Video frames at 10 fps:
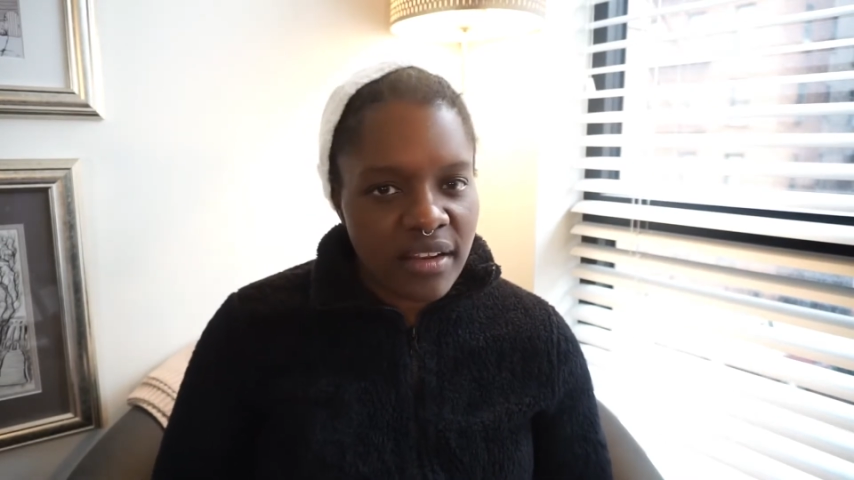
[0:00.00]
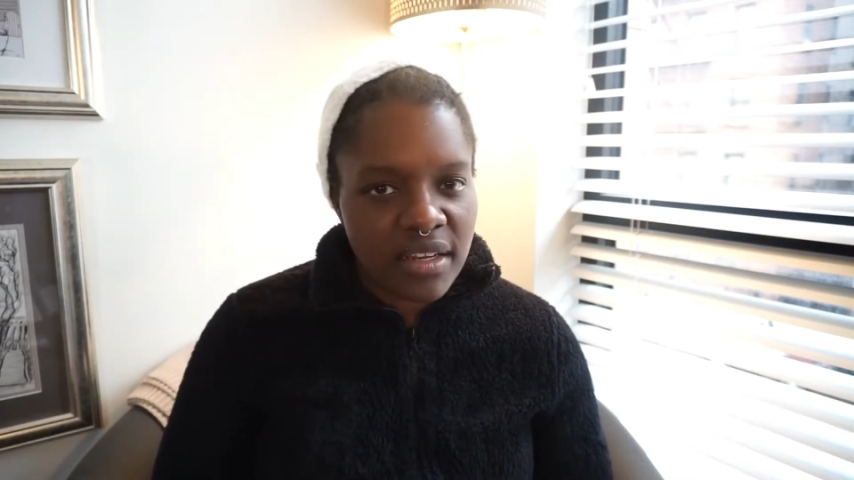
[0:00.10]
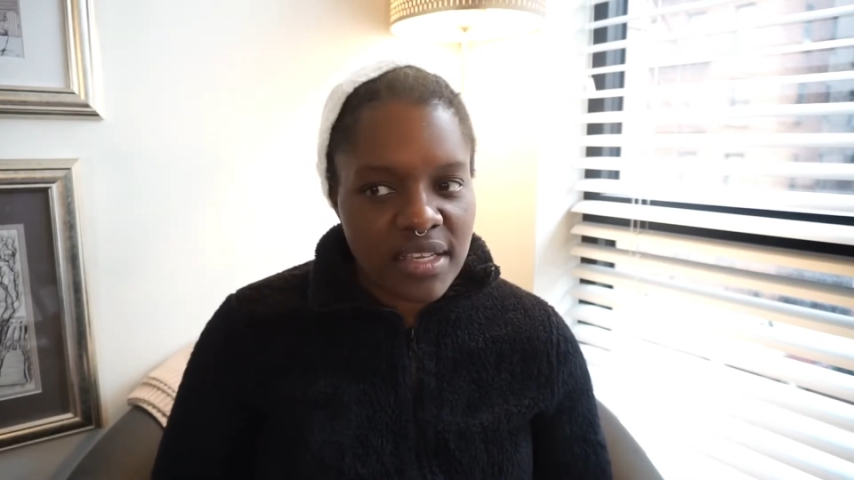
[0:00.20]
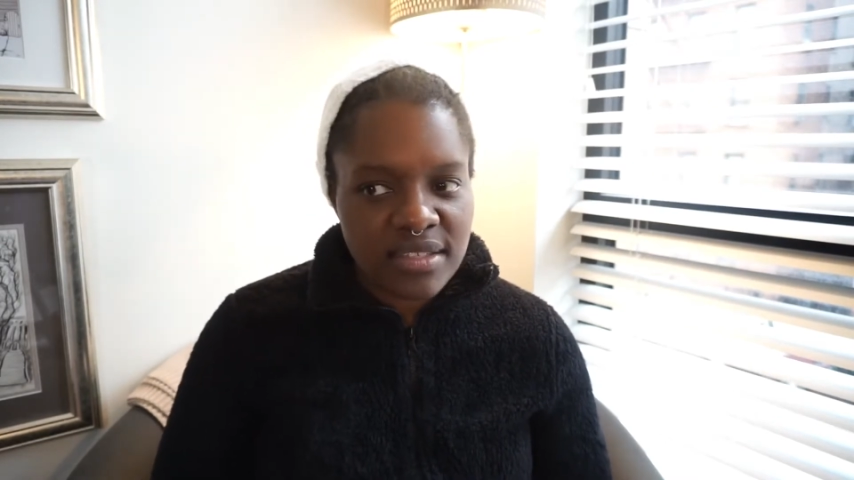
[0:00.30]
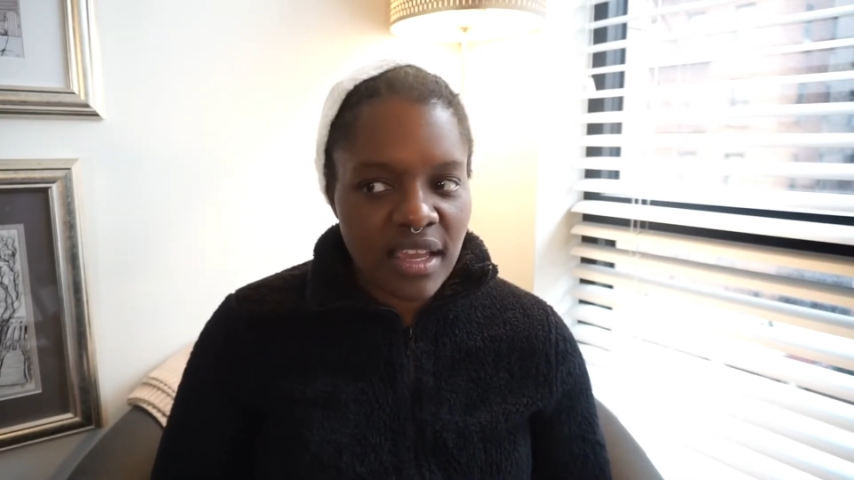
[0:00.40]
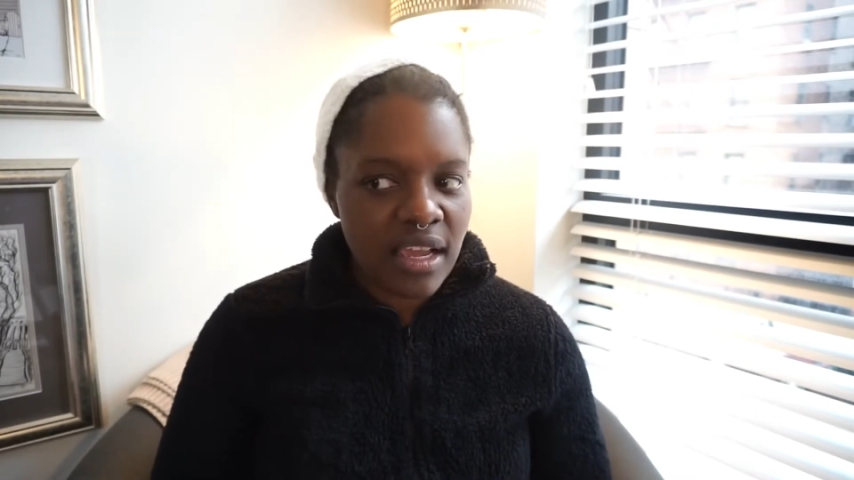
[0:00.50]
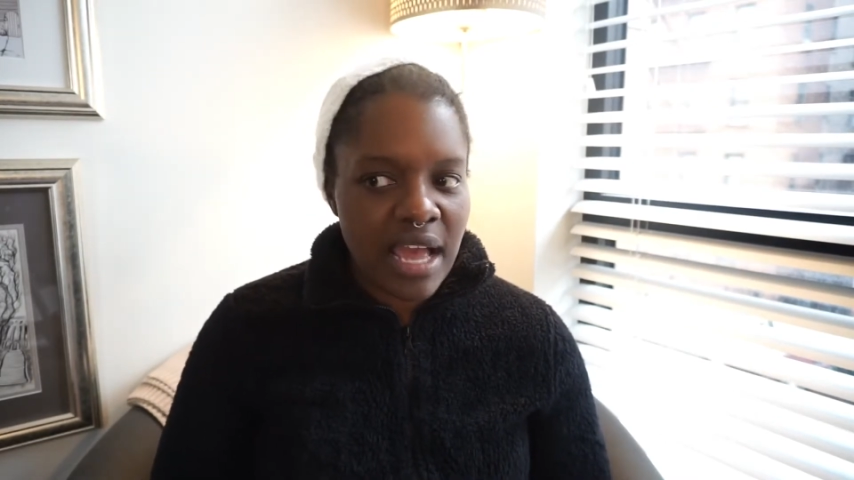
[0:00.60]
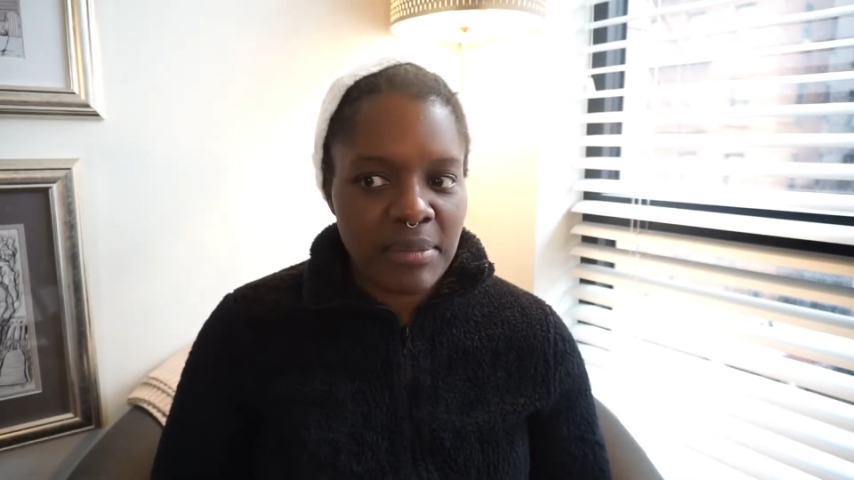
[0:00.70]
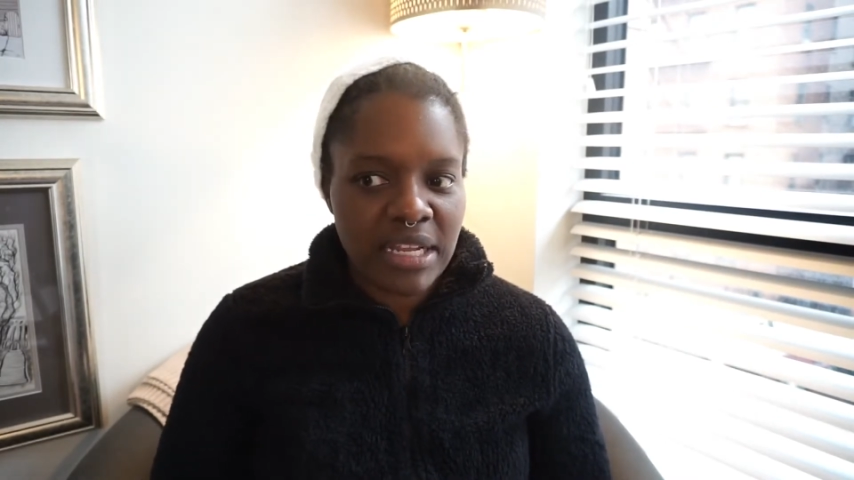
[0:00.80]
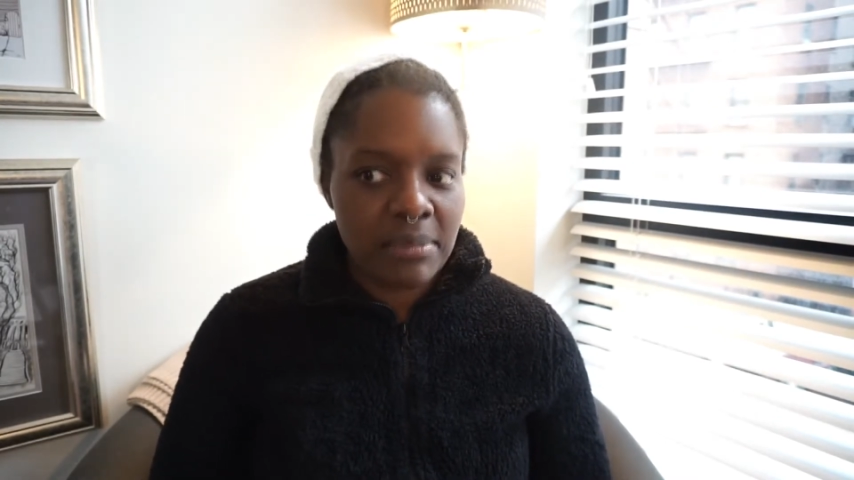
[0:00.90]
And he's like, I
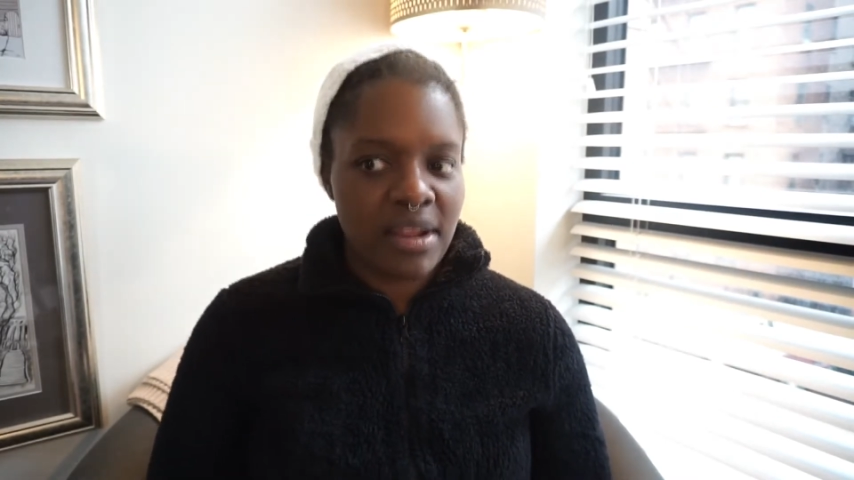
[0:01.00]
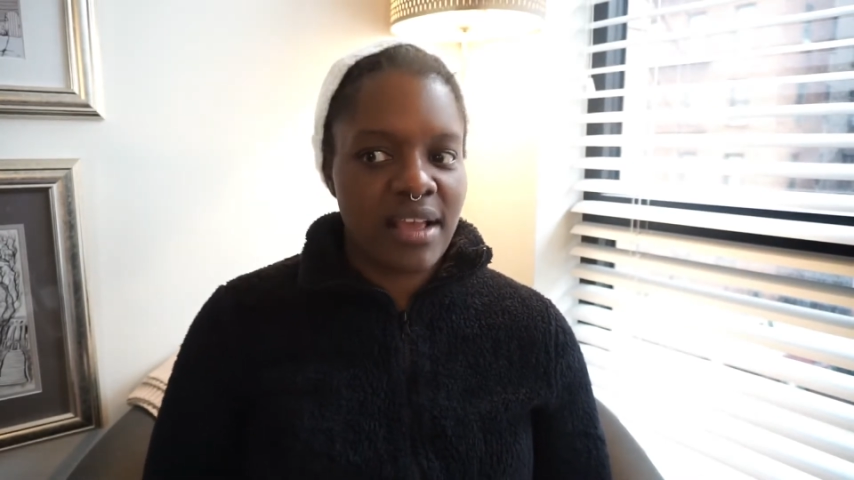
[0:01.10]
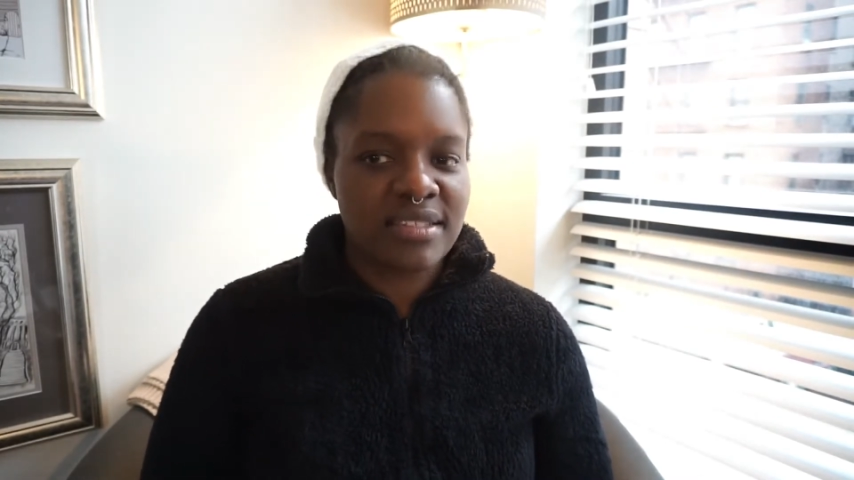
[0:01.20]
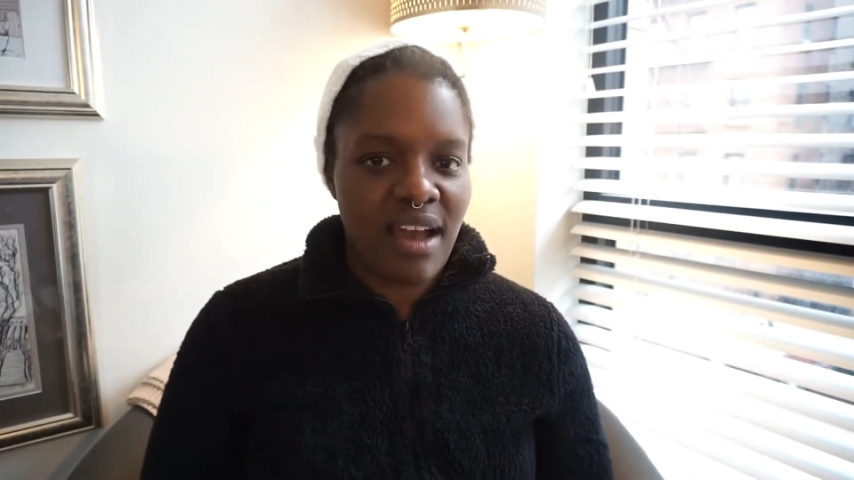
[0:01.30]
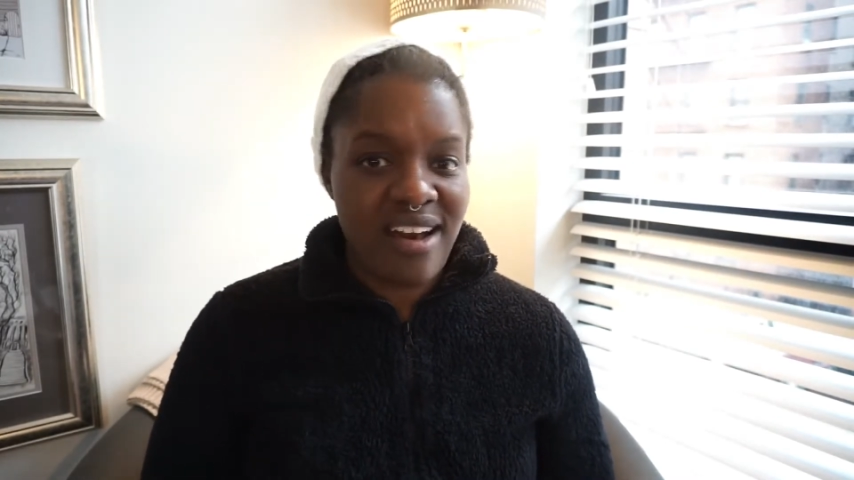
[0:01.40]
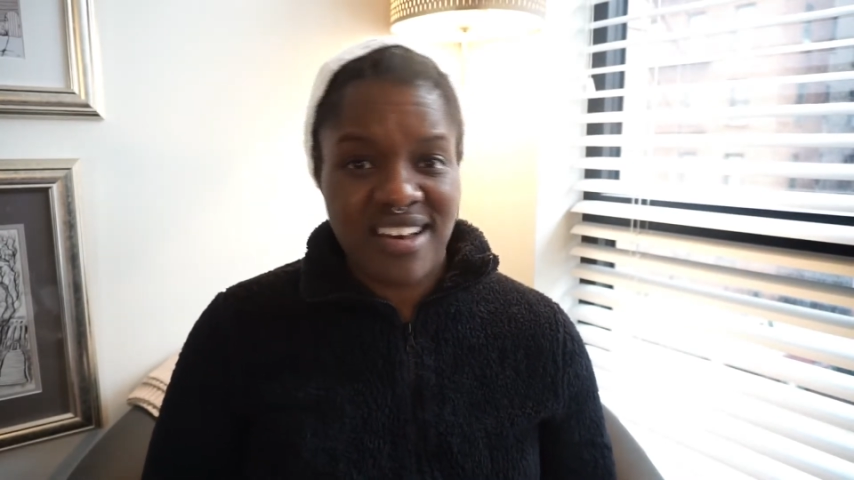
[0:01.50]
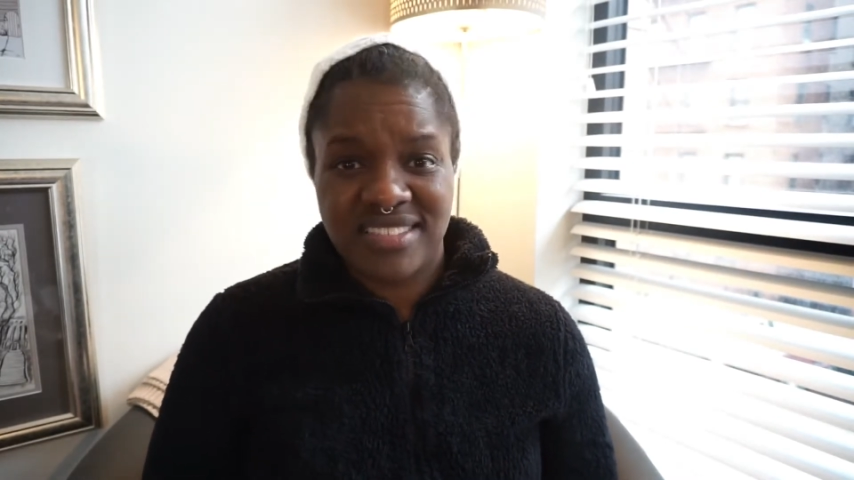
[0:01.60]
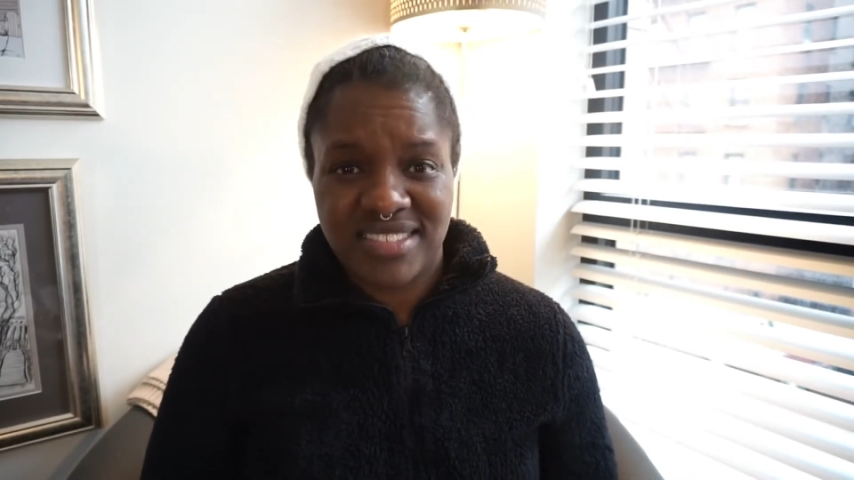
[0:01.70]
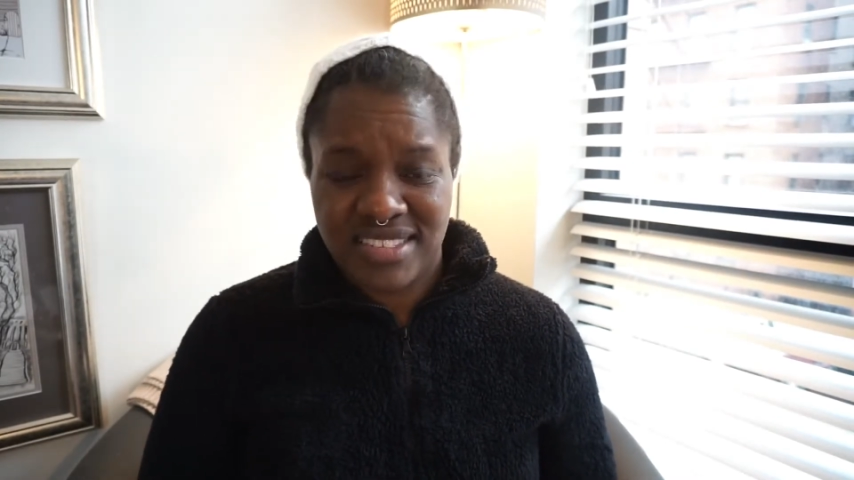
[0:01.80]
mean, I'm an ex-con,